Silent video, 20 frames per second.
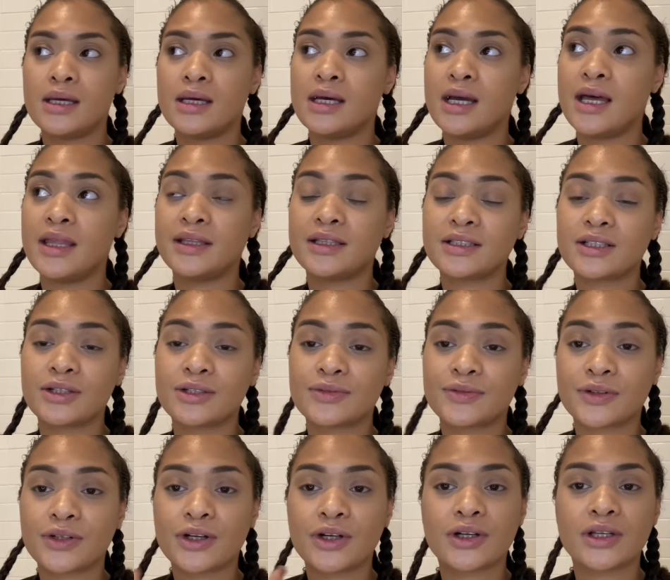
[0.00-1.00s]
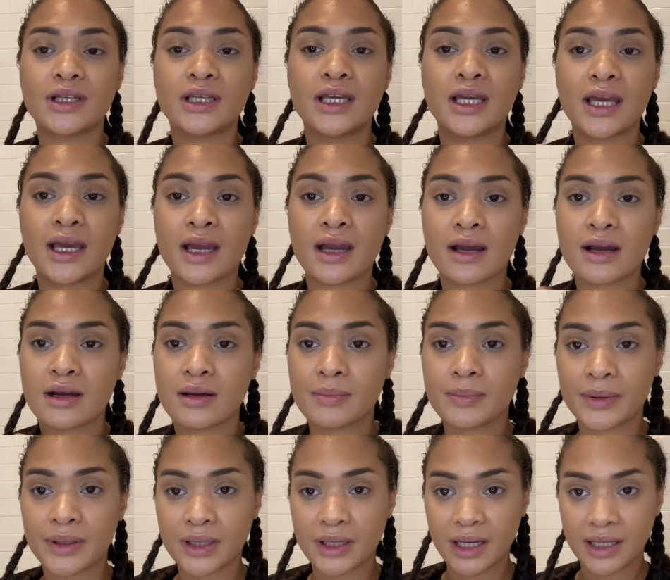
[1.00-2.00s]
And this goes for curly hair,
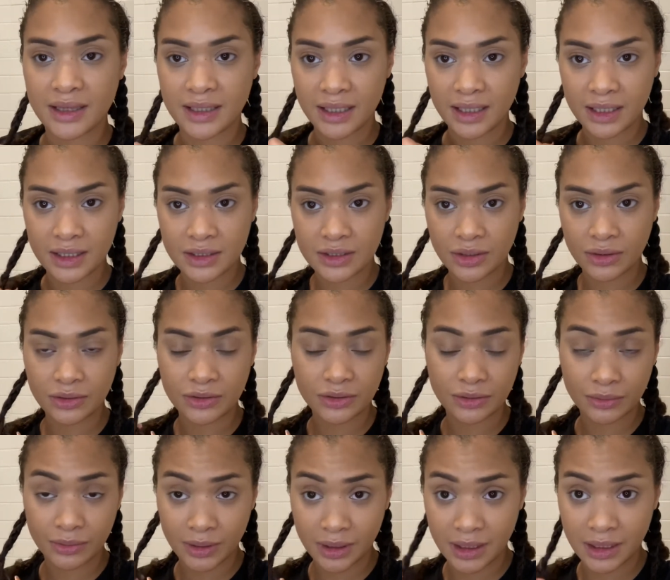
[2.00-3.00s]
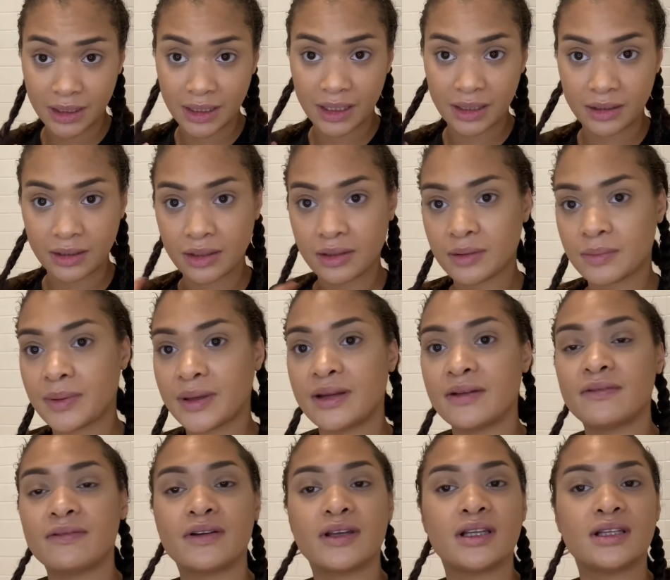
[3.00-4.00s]
but I think it's also really another
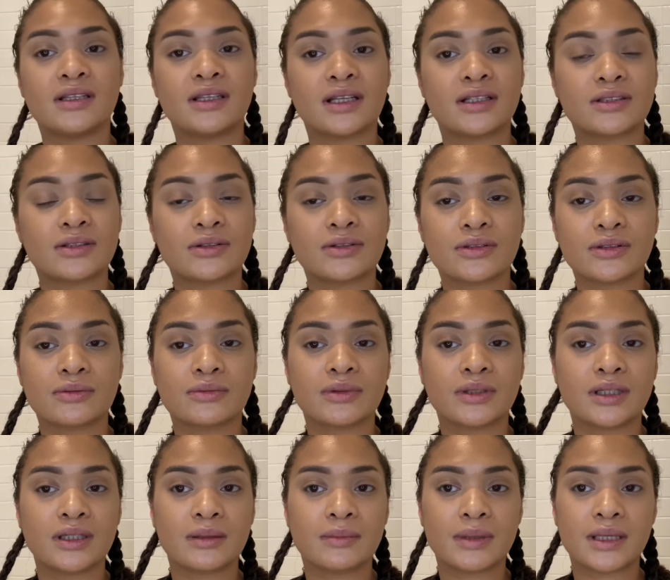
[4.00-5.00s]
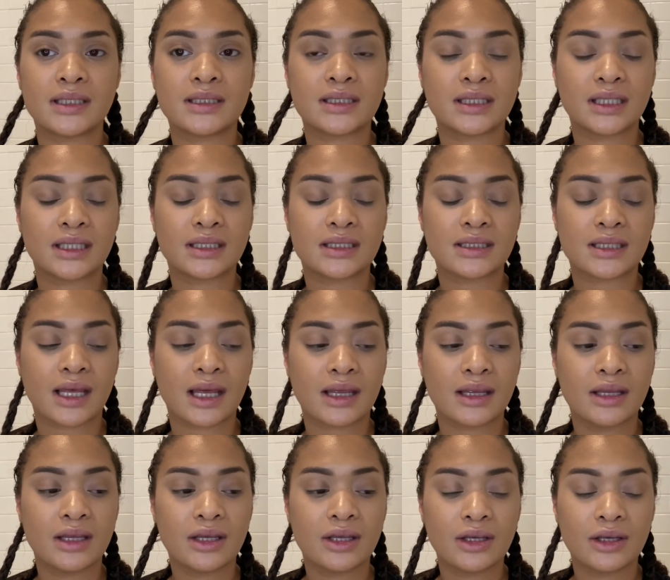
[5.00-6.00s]
benefit that's also really amazing is that
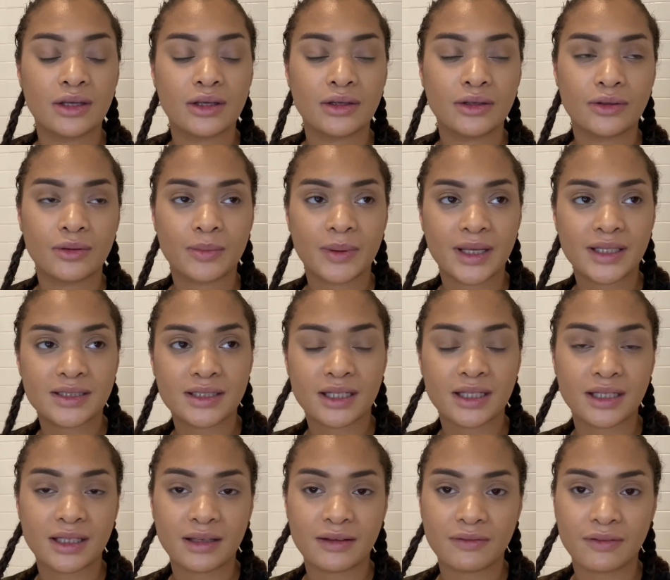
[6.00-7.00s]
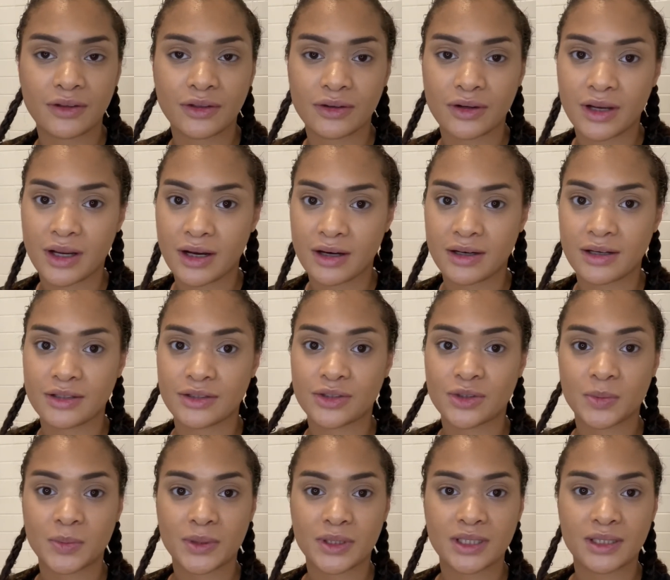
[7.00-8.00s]
you're basically giving your hair a
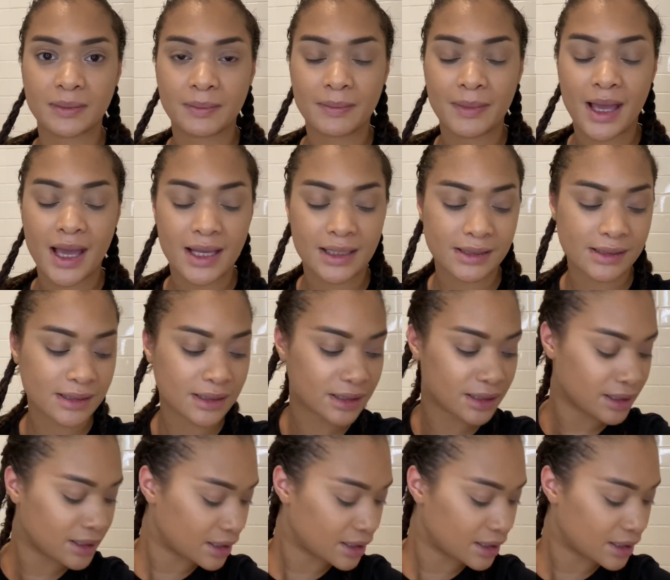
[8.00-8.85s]
super deep mask.